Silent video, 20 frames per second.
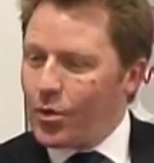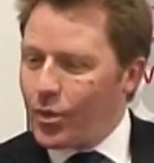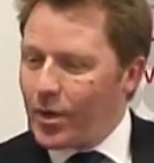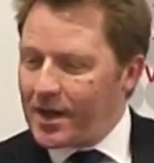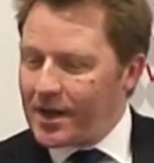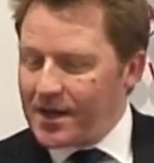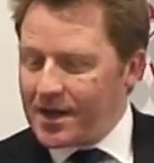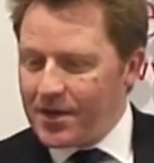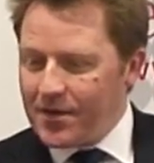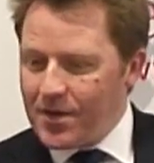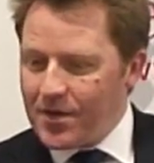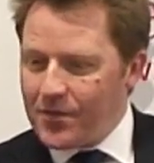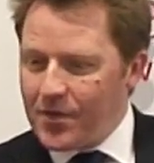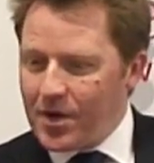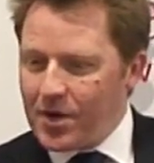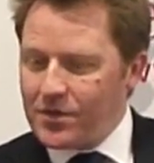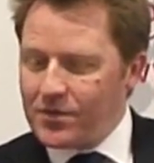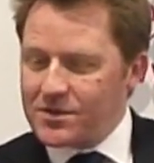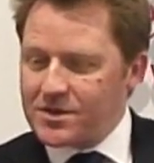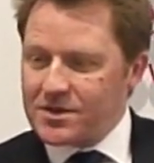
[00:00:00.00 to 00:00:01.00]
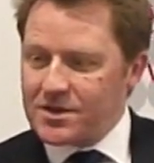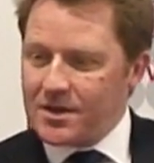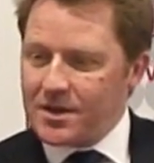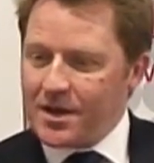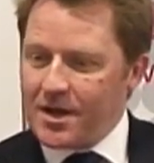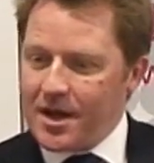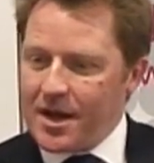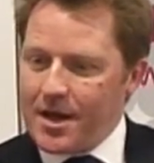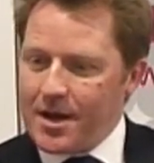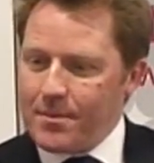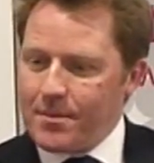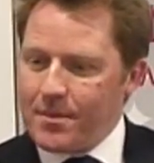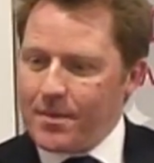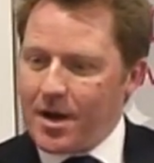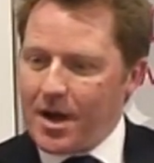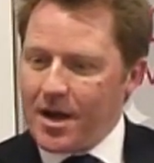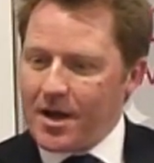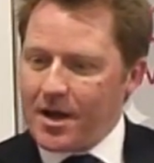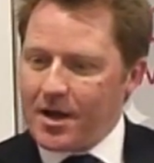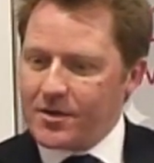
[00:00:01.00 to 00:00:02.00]
Well, it involves
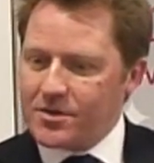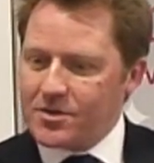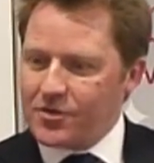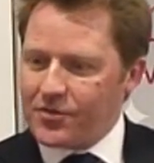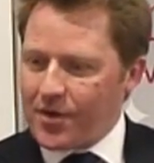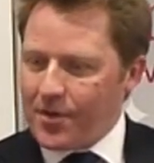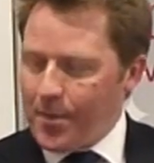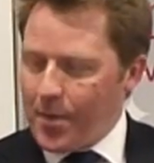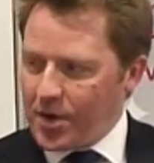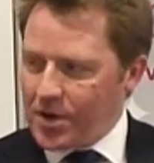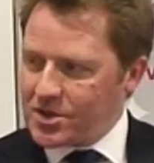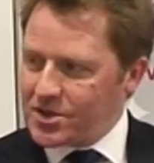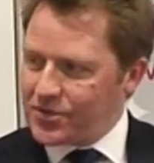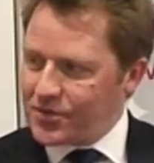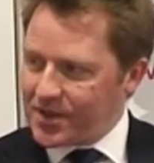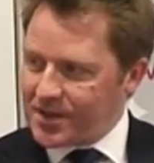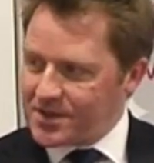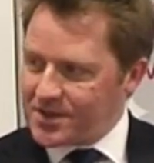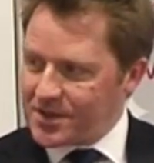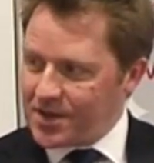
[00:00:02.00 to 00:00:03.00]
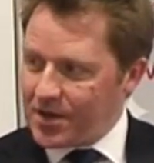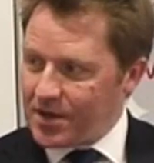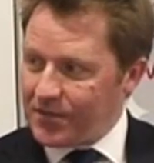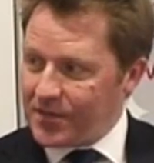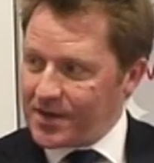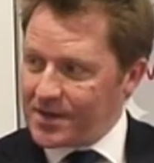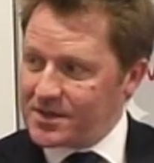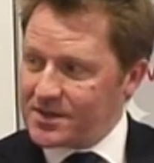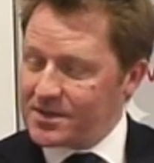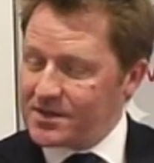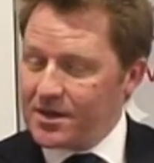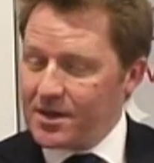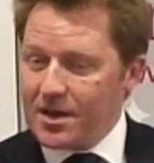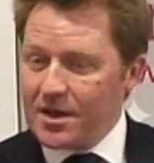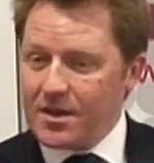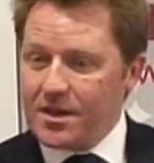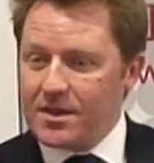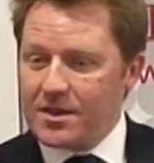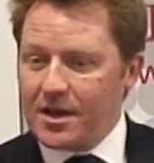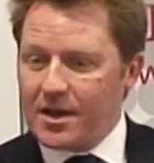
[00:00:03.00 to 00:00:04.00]
a sort of a monitoring service
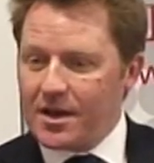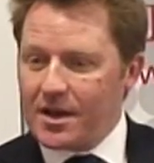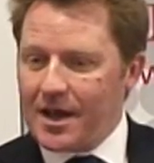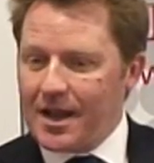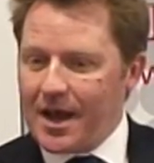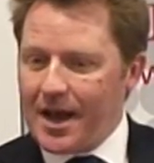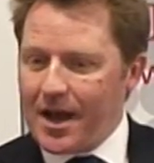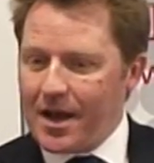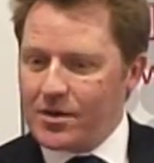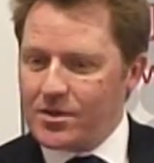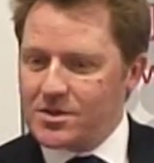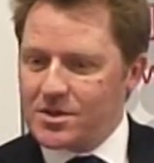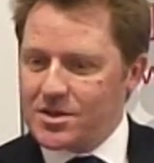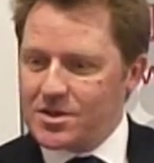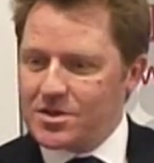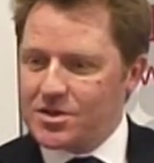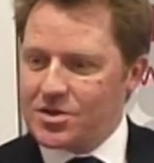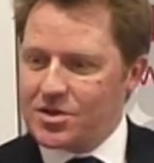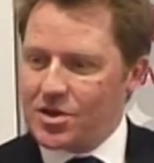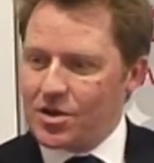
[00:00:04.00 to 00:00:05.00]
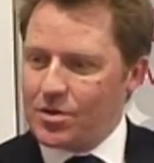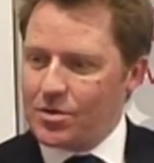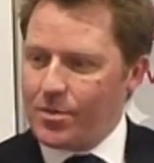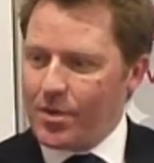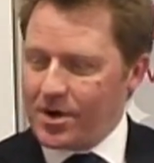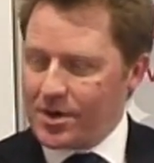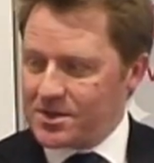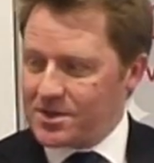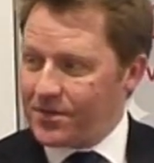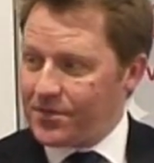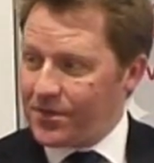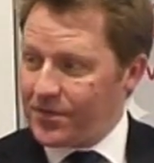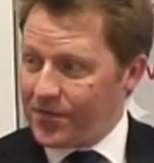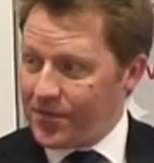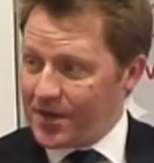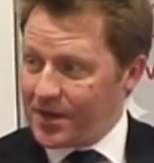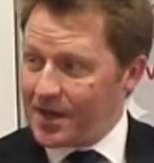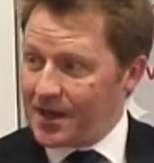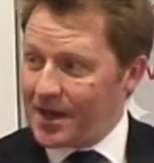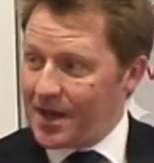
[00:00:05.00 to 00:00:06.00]
that allows us to monitor the
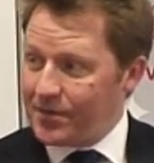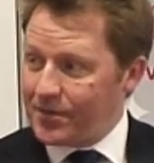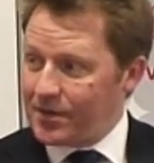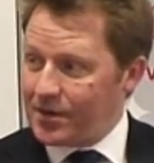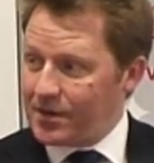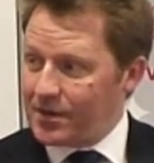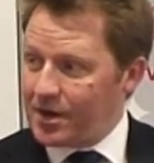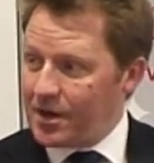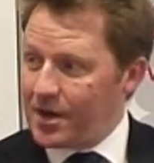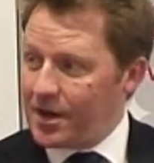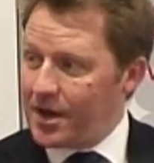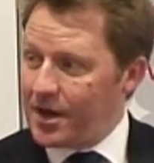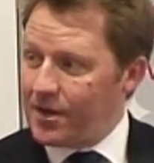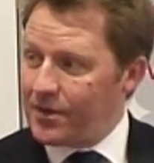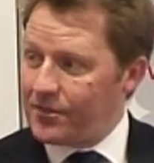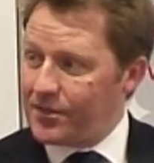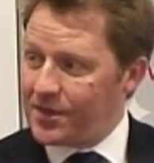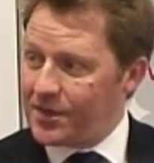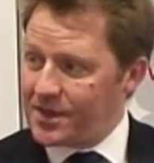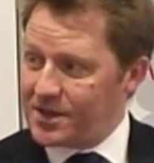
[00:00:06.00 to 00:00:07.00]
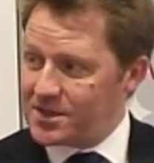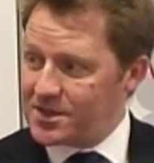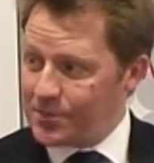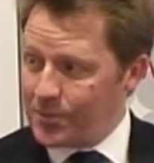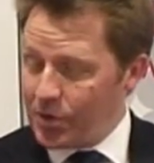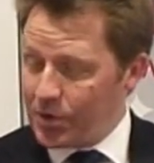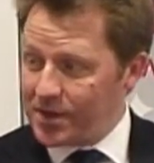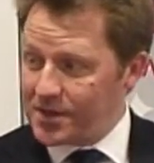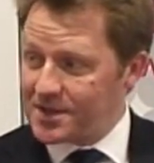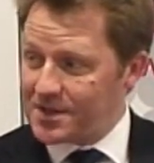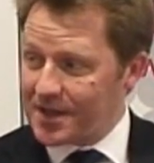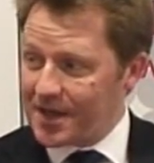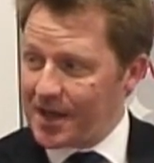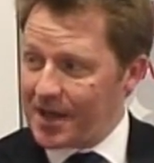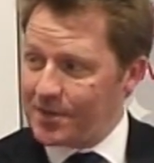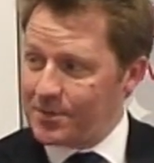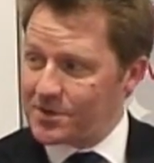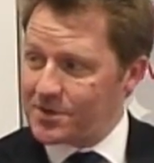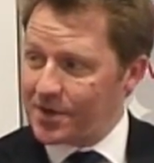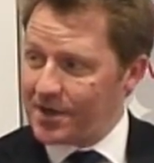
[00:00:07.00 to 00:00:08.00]
funding level for these smaller
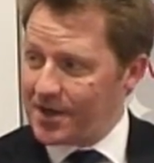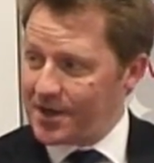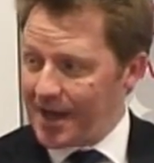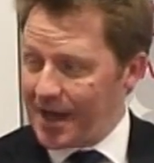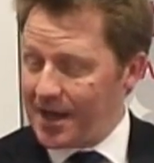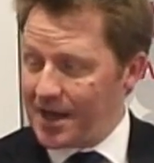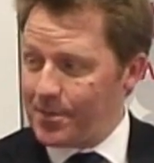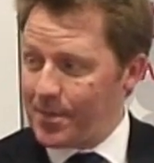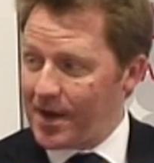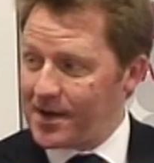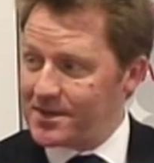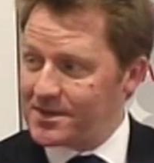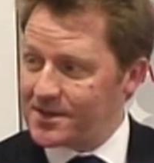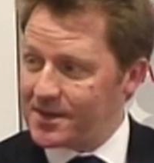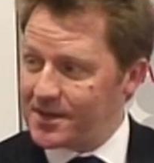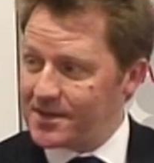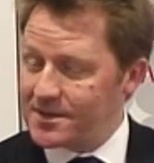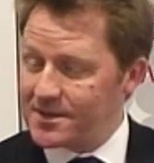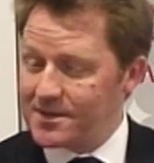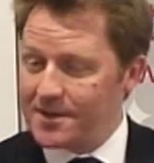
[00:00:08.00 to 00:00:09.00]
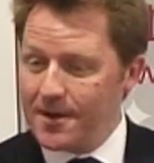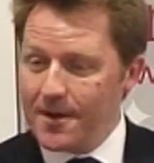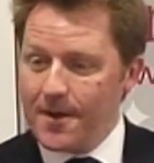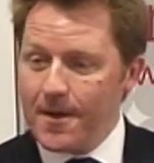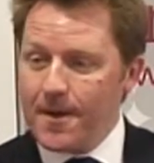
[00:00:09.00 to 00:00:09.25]
schemes on a daily basis,